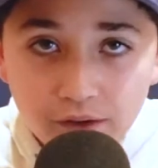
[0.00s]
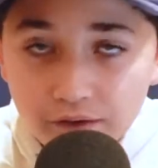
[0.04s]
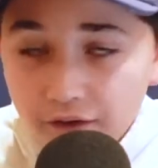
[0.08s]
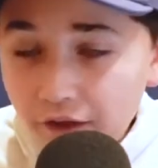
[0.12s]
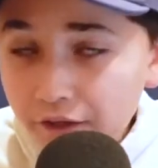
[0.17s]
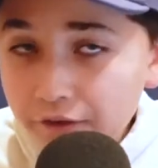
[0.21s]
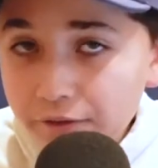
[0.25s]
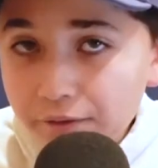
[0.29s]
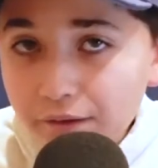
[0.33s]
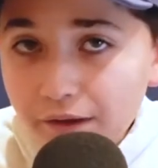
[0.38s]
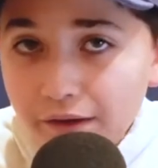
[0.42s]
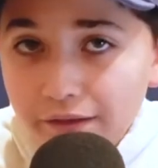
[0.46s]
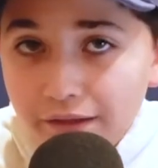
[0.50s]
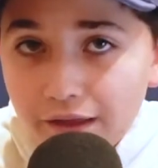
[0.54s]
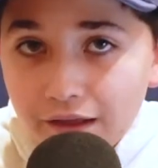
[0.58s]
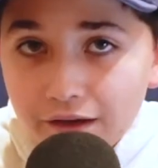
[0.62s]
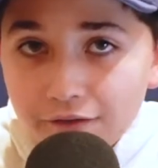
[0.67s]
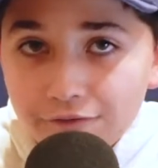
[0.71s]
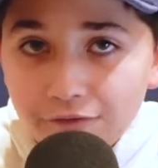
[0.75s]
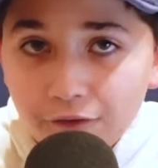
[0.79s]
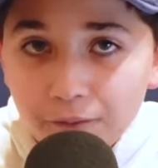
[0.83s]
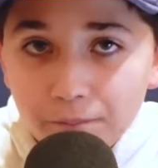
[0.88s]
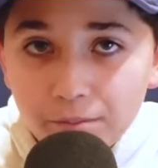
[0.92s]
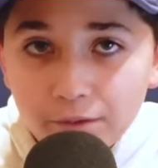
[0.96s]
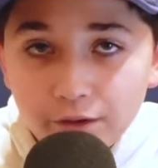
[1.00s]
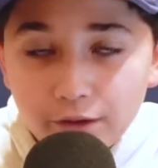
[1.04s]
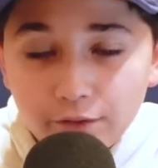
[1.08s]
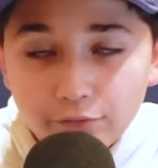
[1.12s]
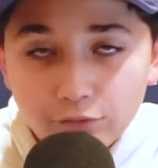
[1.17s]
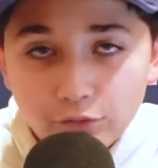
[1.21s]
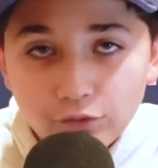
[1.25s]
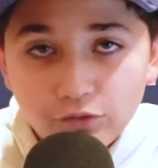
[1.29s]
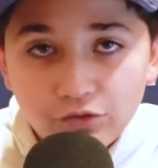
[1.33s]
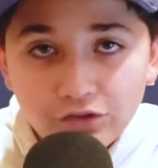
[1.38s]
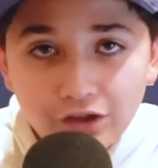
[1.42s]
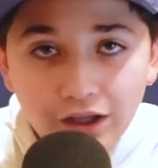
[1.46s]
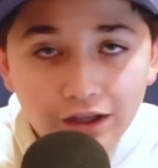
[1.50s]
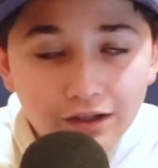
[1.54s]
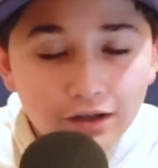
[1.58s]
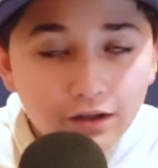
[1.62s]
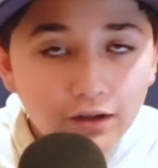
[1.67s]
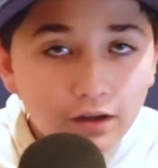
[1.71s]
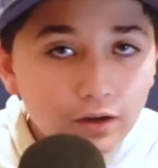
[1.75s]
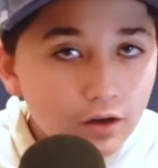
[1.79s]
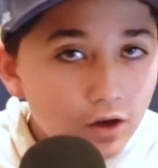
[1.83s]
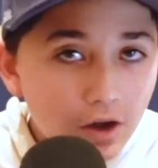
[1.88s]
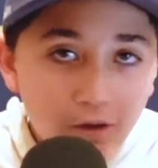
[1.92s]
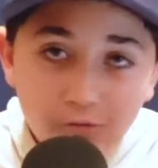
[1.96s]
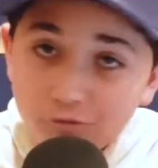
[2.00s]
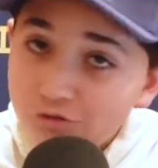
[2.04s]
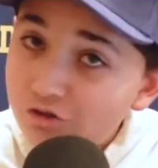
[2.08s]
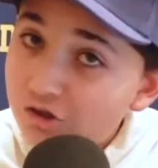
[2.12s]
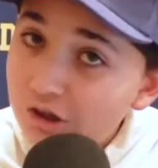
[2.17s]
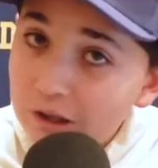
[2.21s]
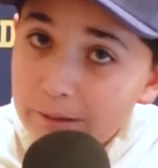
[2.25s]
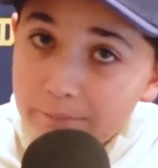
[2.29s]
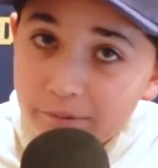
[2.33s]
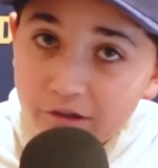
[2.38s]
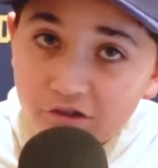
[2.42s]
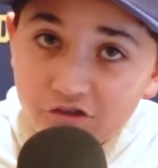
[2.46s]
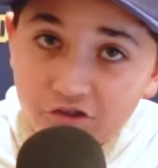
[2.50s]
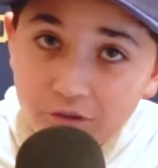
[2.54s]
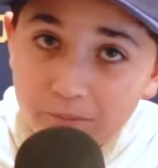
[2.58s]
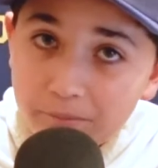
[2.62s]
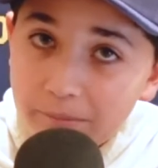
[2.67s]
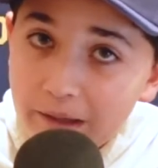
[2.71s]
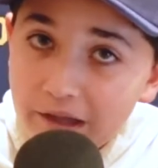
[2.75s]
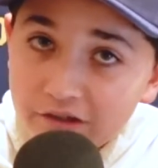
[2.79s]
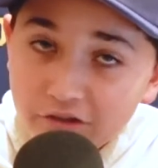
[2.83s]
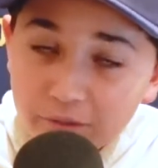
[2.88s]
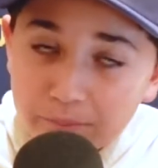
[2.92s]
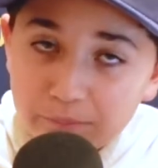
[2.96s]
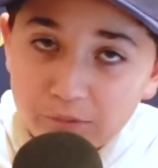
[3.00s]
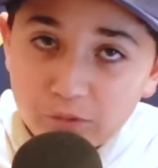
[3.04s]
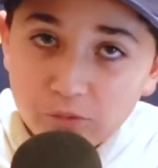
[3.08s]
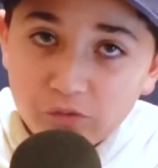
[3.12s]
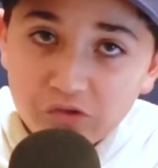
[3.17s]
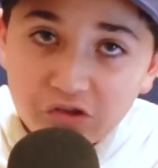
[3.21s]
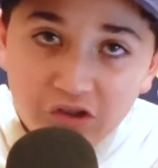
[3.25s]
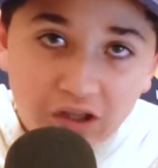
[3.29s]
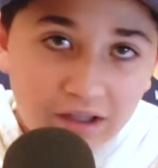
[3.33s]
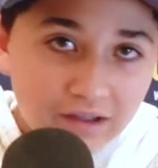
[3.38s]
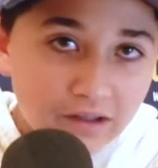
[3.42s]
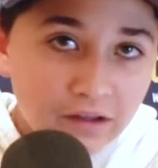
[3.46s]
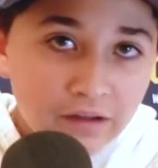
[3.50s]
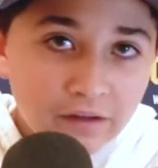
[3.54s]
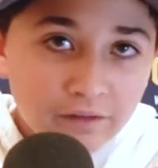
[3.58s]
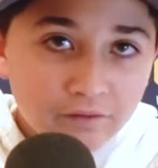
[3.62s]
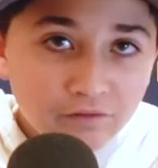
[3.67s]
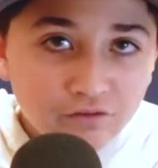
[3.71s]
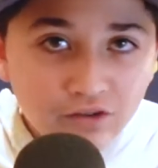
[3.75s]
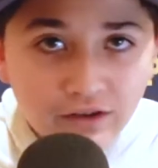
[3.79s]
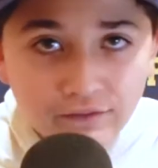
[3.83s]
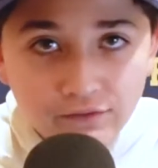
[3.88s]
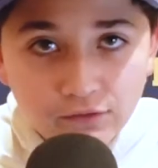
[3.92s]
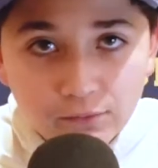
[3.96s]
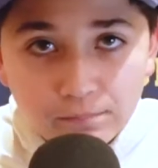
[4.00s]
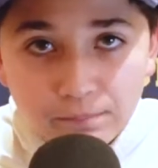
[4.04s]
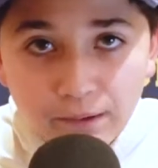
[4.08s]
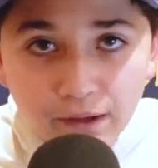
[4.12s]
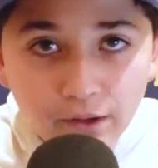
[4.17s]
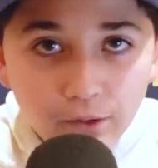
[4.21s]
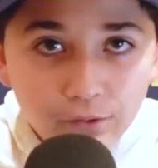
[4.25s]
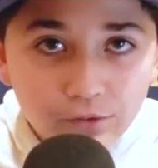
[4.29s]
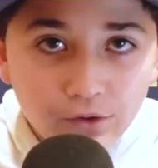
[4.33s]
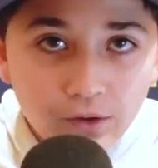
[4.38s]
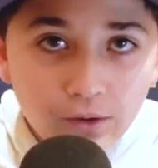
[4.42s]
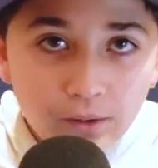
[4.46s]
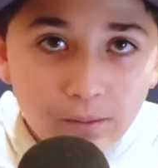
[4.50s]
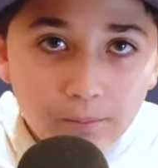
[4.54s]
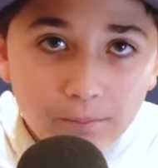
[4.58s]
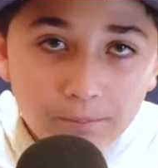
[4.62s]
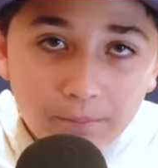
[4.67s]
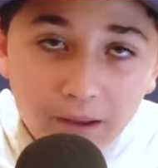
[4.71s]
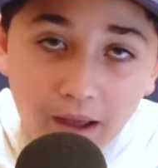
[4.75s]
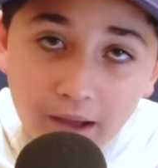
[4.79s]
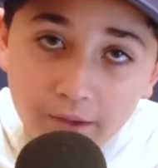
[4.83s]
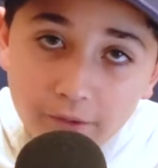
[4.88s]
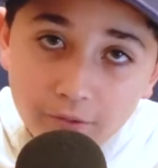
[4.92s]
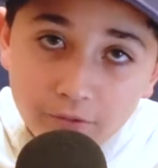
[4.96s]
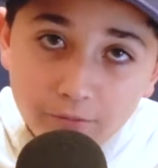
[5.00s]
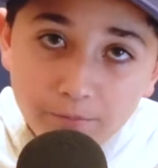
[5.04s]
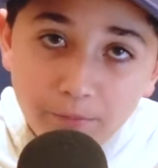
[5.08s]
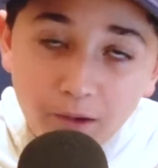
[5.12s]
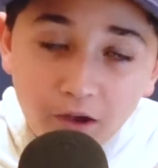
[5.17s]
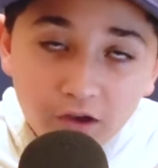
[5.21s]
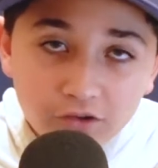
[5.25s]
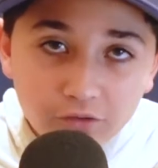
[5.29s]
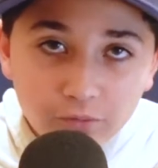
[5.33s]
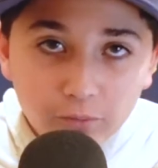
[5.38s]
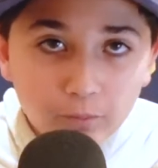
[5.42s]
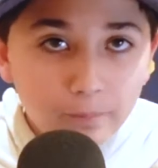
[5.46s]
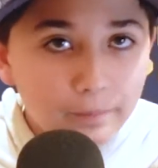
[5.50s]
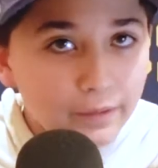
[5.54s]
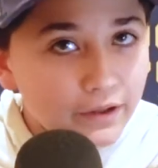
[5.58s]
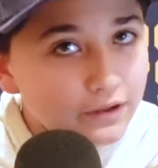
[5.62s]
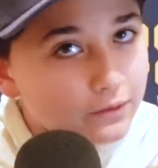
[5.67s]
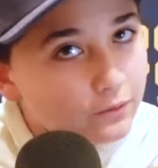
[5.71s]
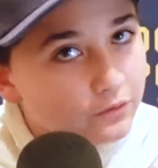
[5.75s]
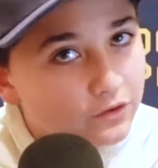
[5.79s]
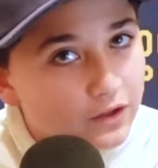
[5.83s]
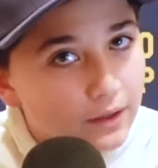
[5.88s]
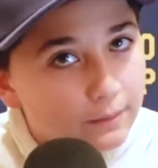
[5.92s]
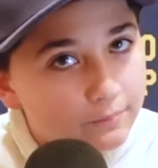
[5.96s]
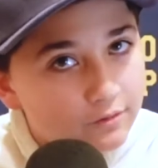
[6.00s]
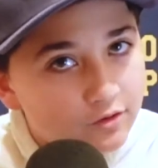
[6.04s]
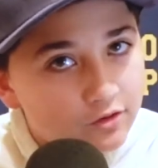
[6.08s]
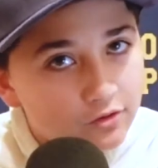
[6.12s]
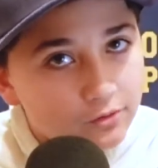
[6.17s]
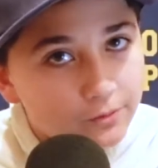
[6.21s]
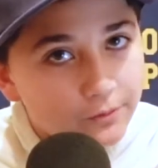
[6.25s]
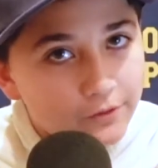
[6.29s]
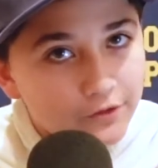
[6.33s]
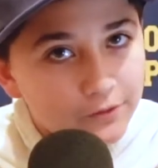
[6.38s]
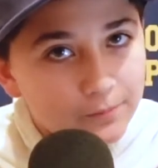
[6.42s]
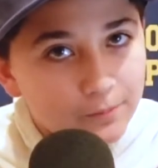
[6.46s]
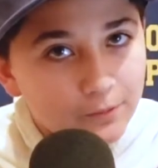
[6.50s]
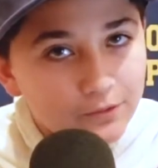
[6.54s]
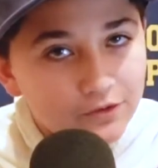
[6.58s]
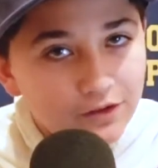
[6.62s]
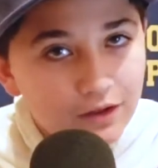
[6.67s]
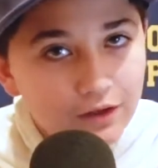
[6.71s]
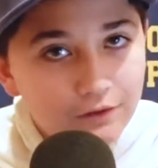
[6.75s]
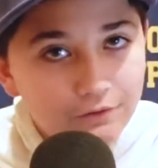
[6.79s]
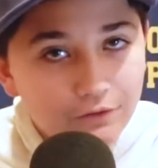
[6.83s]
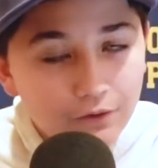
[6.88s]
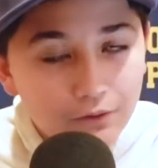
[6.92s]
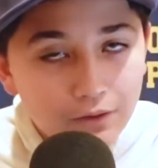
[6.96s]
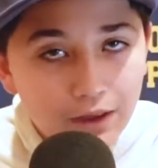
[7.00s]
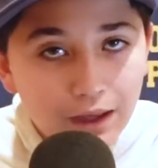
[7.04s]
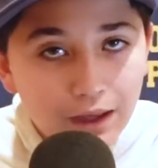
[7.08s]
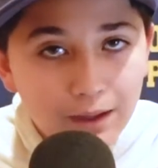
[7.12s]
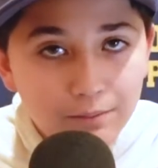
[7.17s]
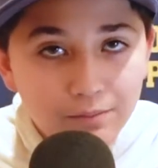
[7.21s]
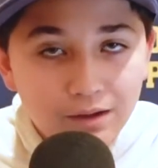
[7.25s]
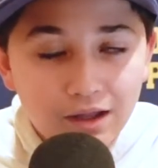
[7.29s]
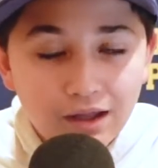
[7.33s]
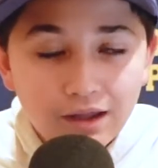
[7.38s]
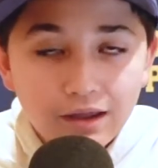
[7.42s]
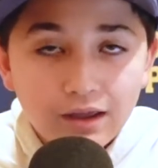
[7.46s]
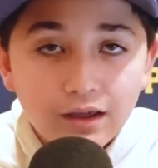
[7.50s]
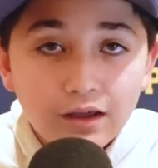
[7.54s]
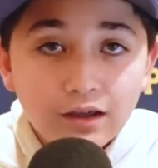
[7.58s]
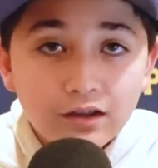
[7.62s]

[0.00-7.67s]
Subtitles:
Another round of the NFL playoffs are set. Conference championship matchups are set. Chiefs-Bills, Packers-Bucks. Pick those games at Schoolyard Sports NFL Game Day.